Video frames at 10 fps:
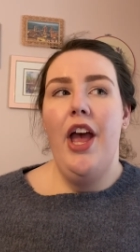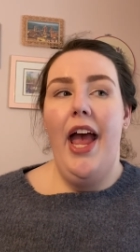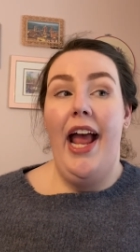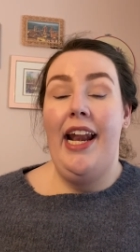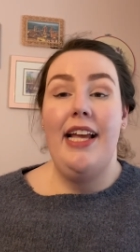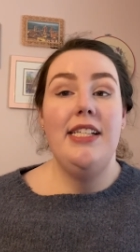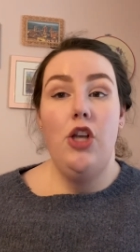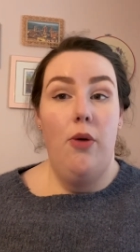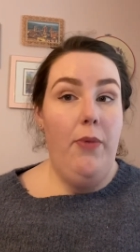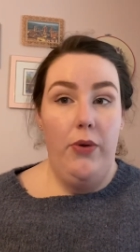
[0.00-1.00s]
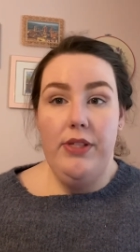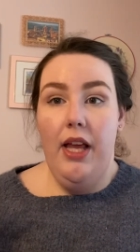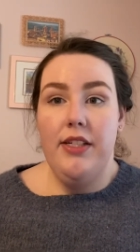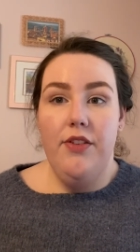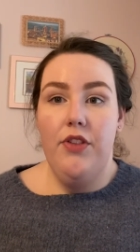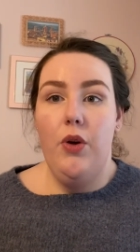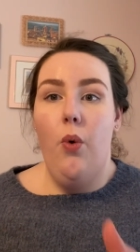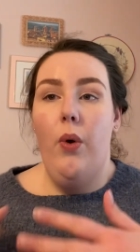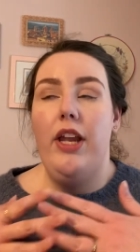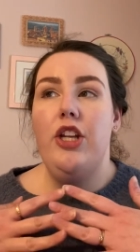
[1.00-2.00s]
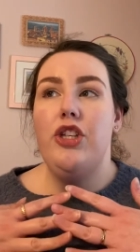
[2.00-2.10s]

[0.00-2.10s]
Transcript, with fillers: And I saw both sides of the coin.